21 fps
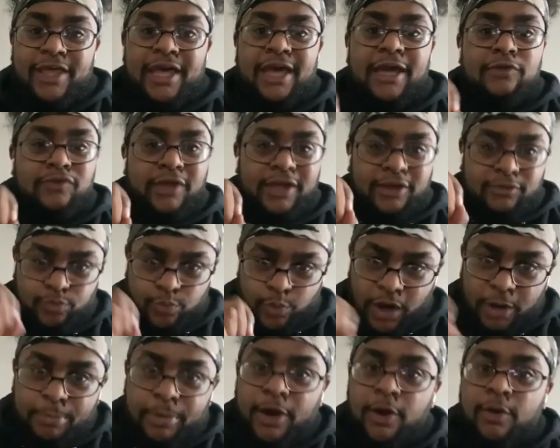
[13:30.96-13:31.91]
And like
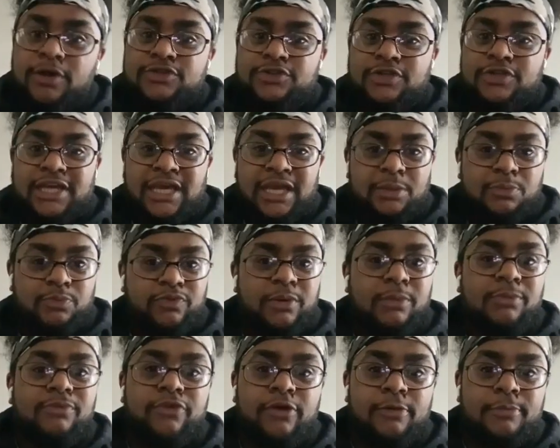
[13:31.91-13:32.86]
where poetry came
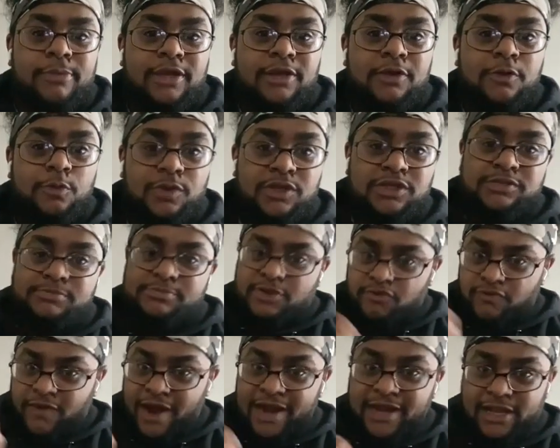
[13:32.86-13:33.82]
from for me, it was
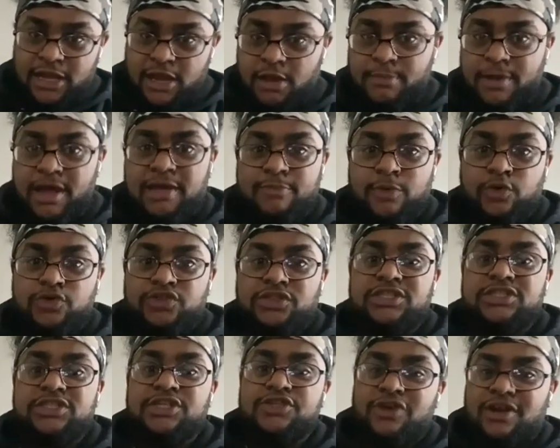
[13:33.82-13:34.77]
me writing out my
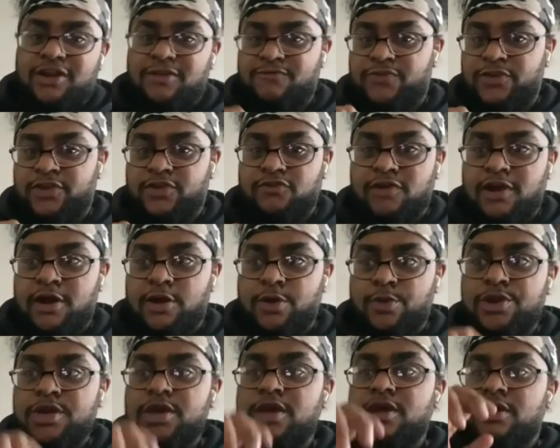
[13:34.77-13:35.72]
emotions to try to figure
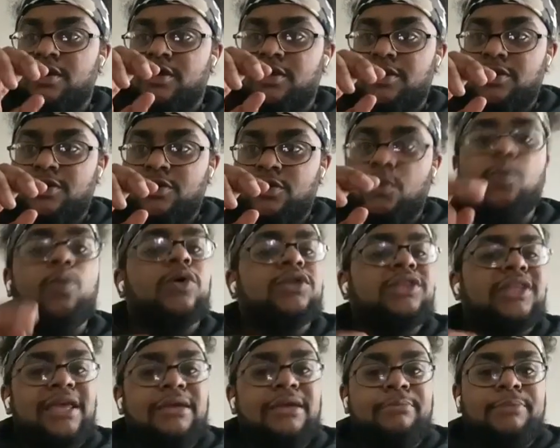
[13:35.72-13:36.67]
out
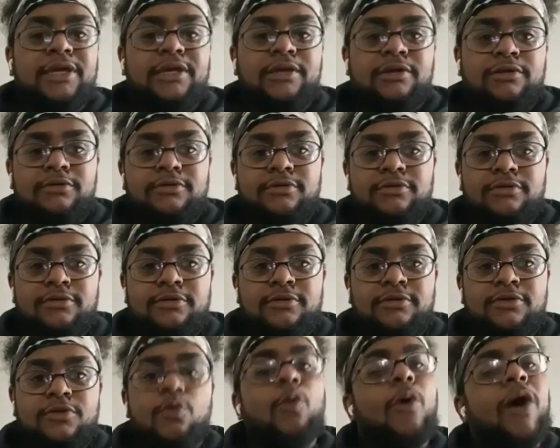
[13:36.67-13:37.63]
what they mean.
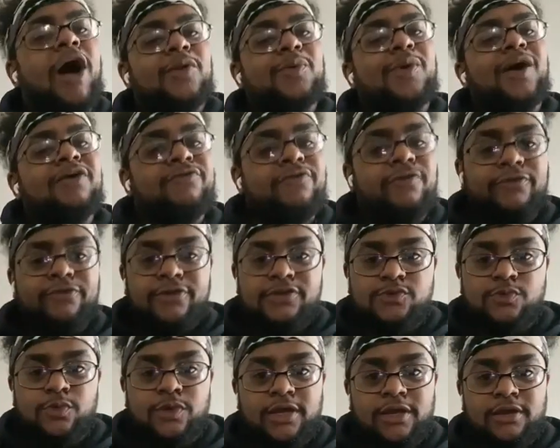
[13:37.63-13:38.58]
Why do I feel
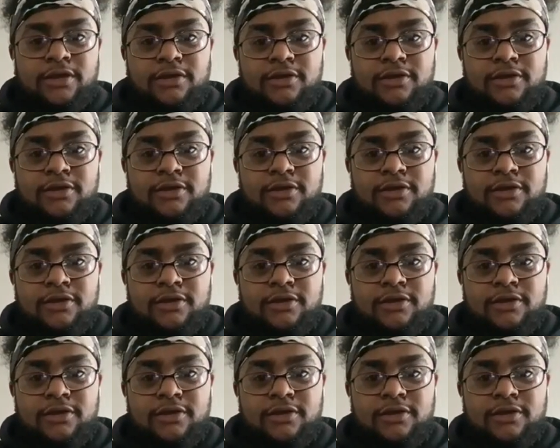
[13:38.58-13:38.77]
this way?